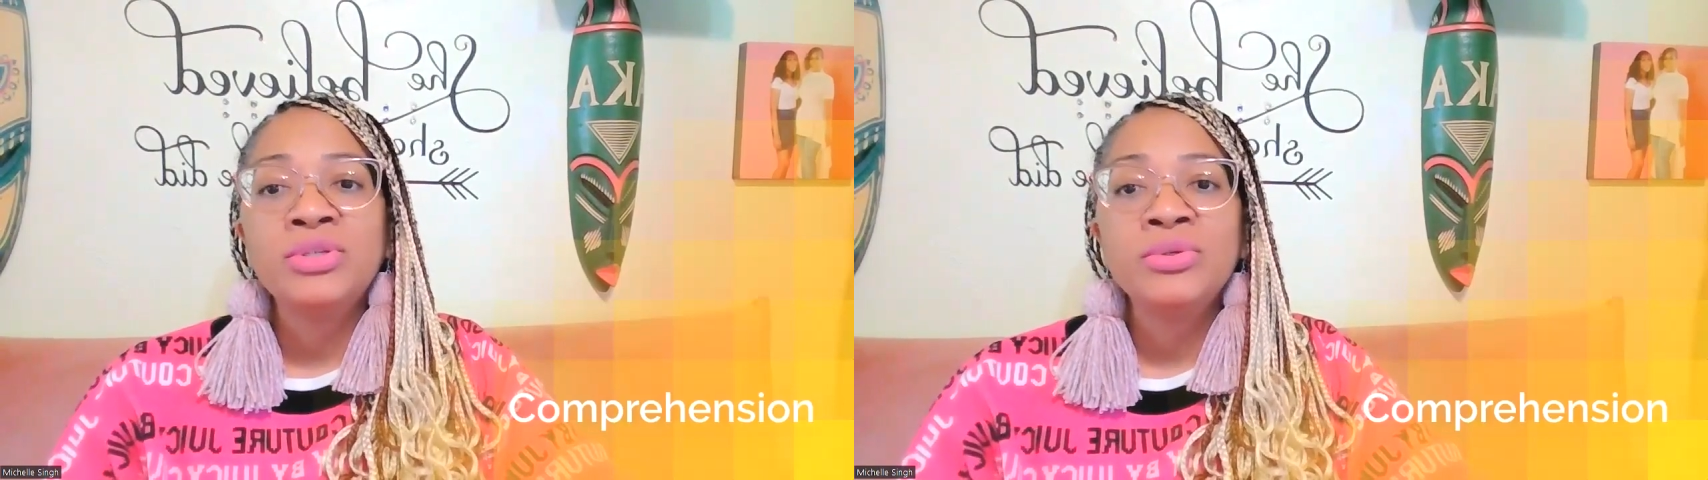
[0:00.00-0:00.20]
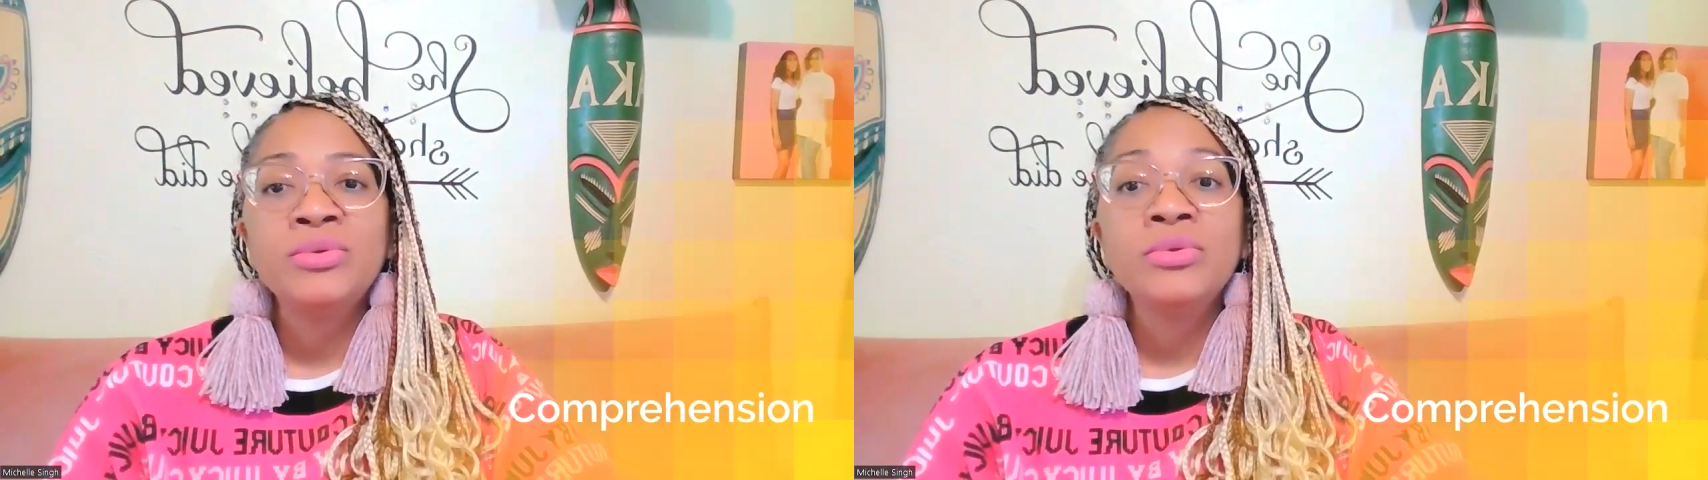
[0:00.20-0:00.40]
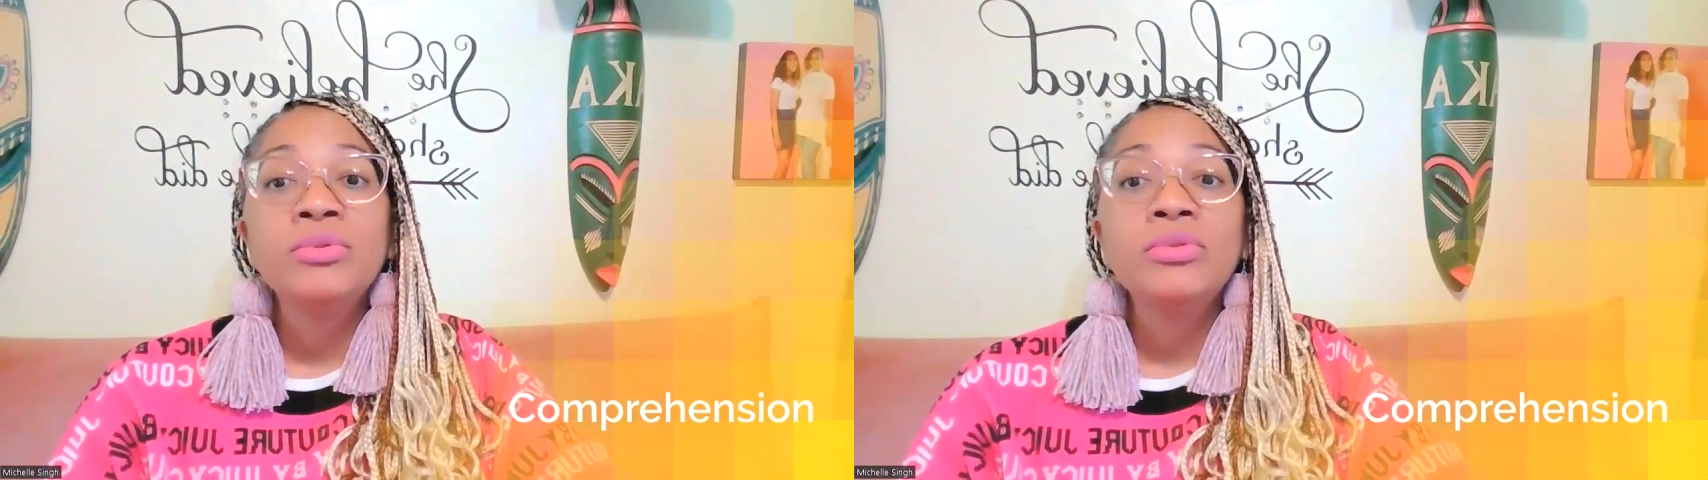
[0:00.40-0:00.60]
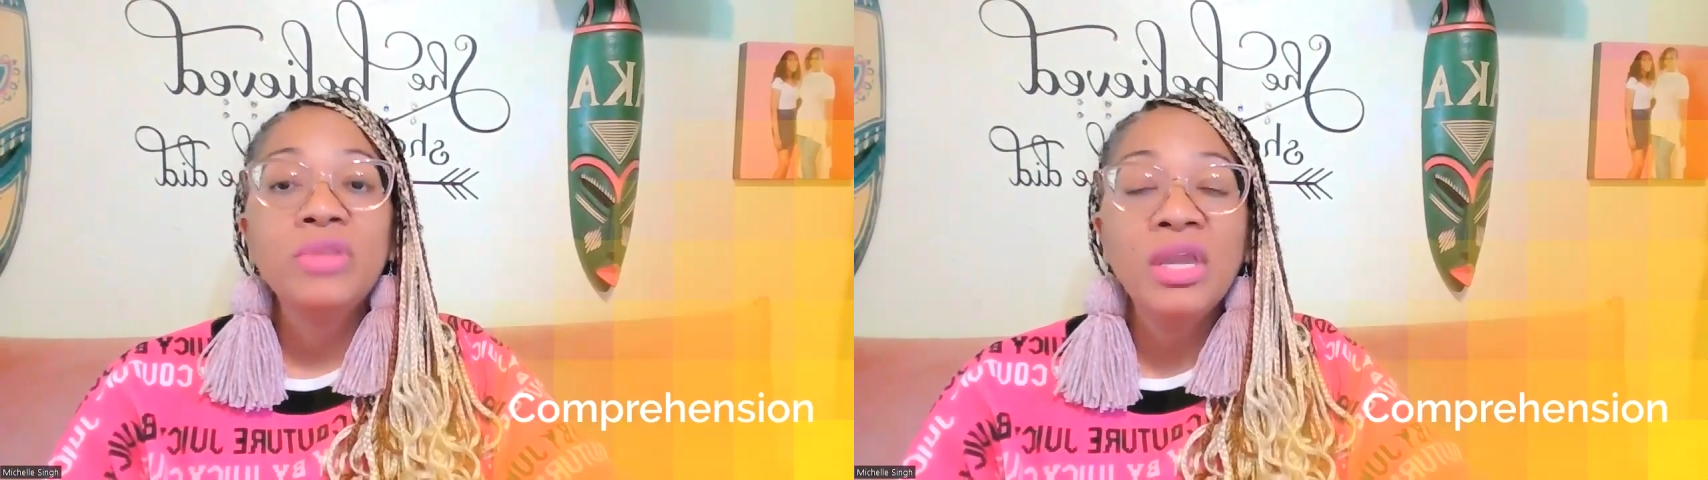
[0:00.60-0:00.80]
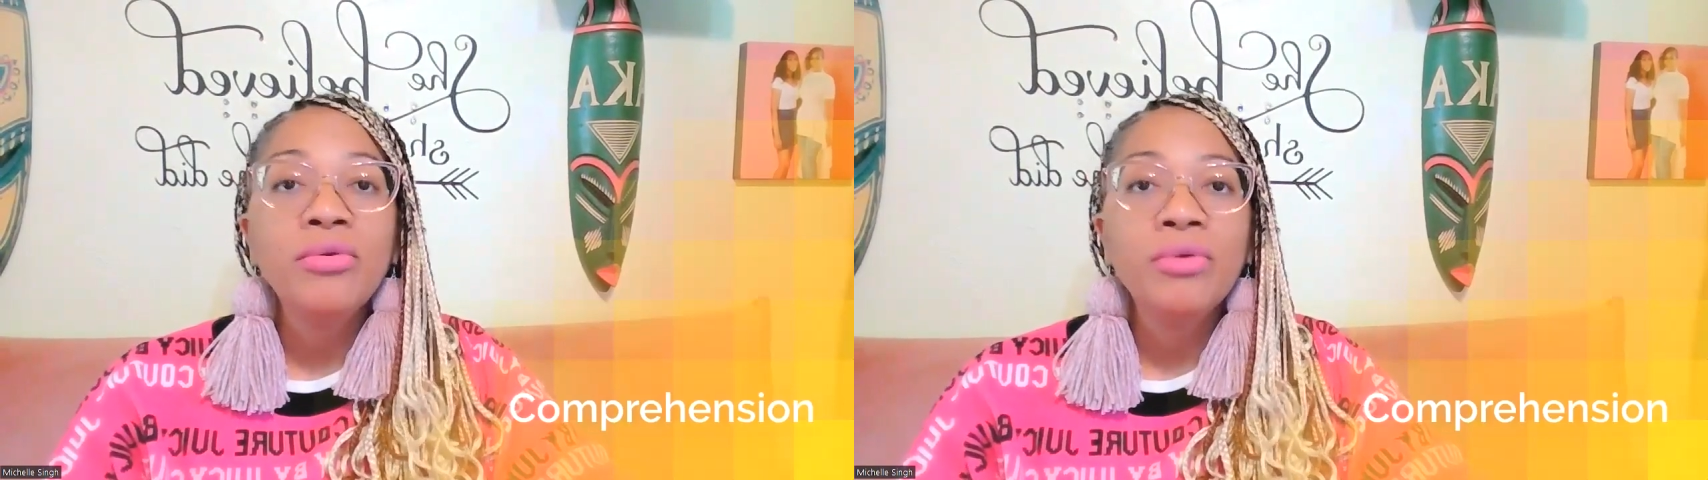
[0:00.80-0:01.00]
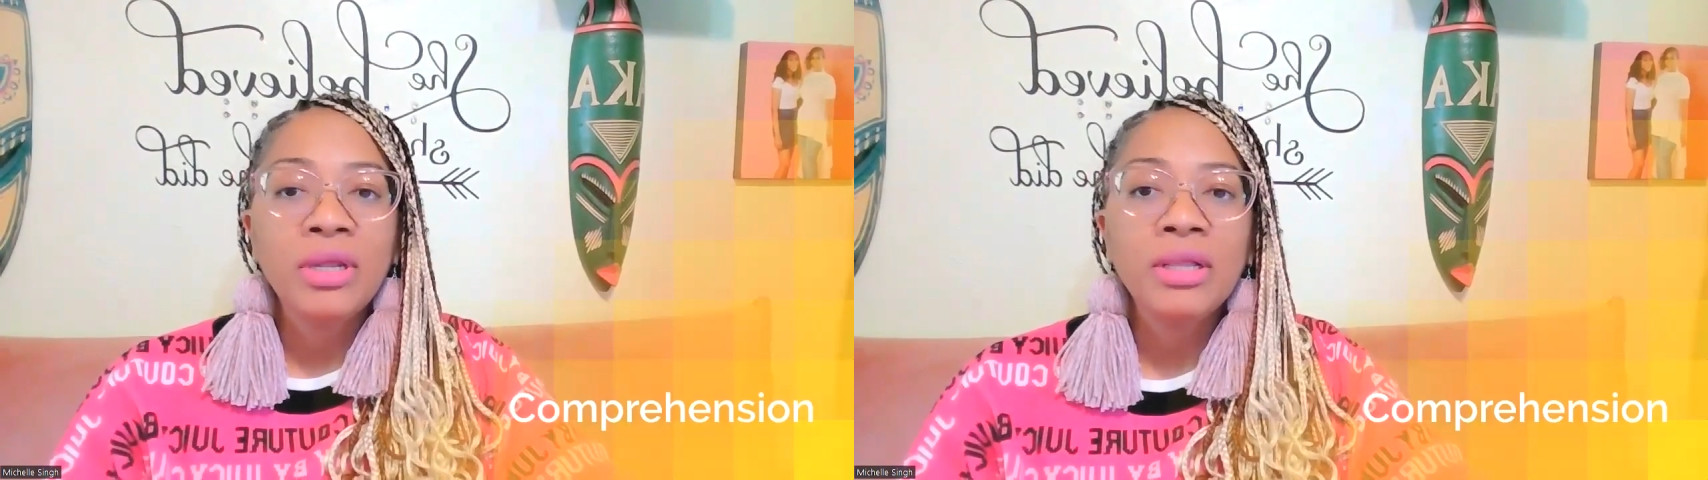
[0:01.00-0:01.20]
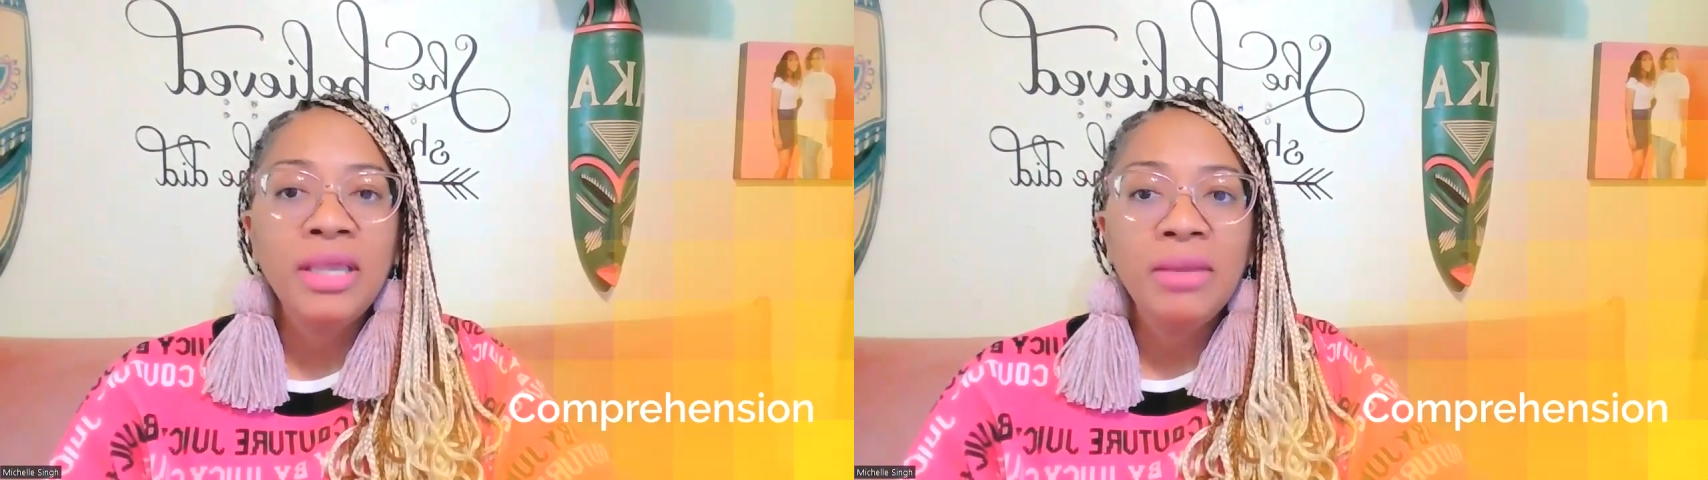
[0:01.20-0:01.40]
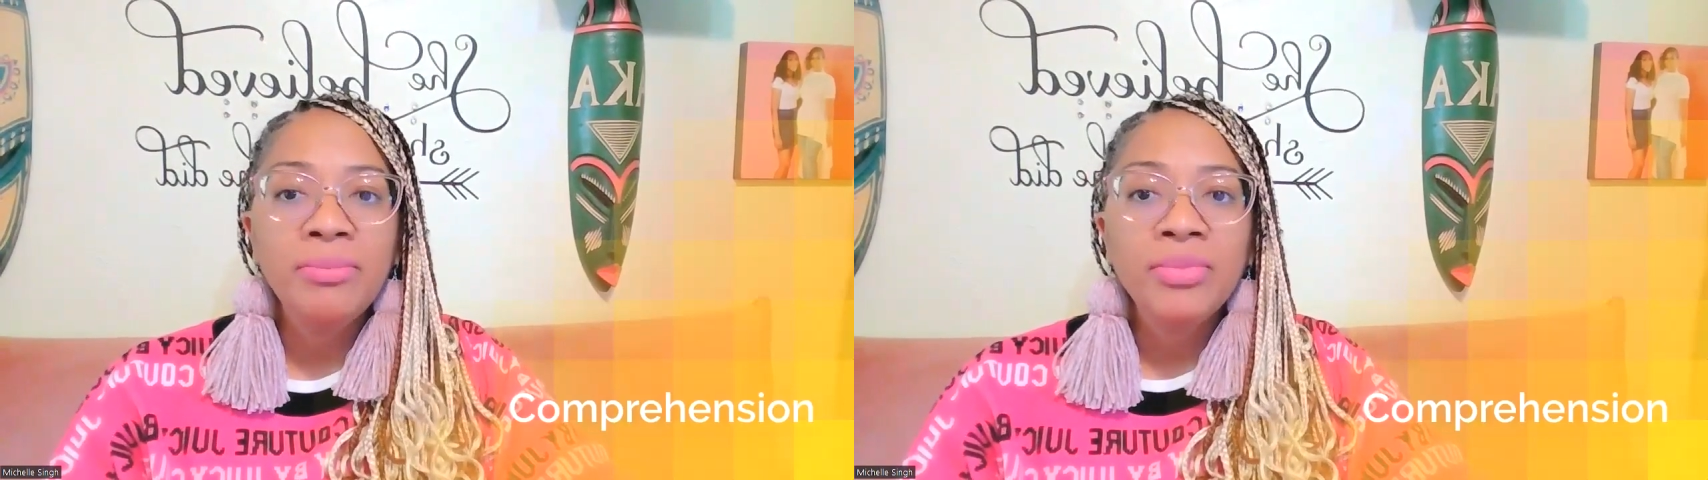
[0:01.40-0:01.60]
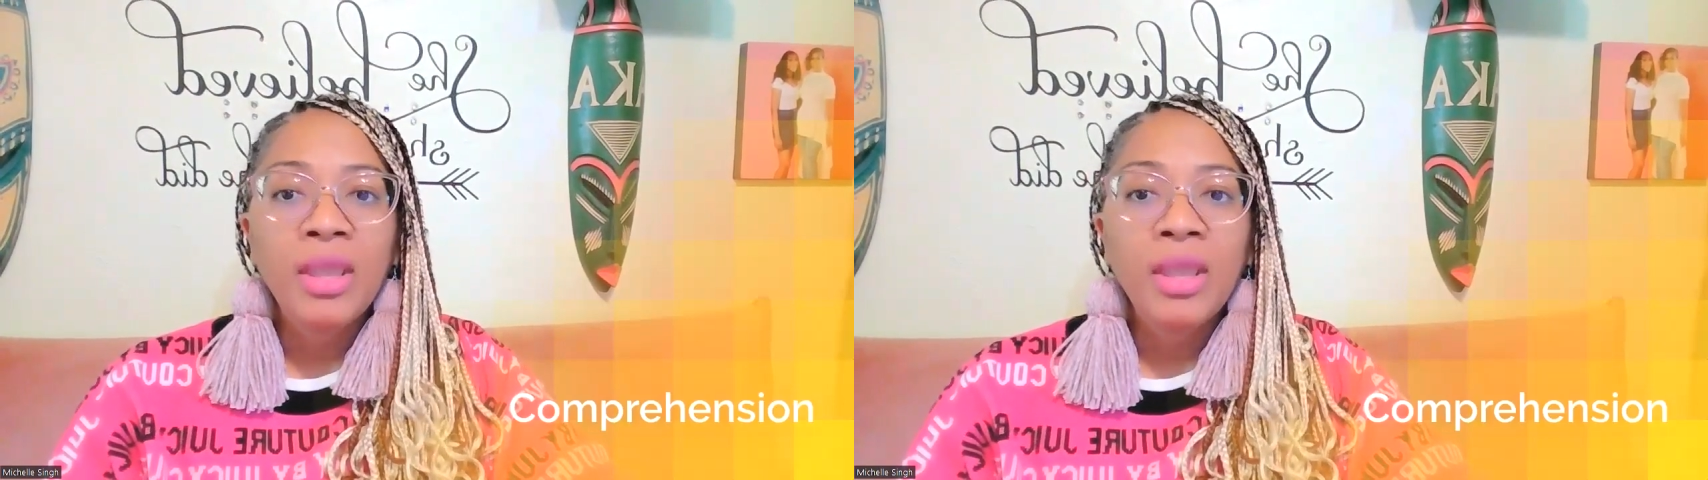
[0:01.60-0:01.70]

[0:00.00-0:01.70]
to think critically,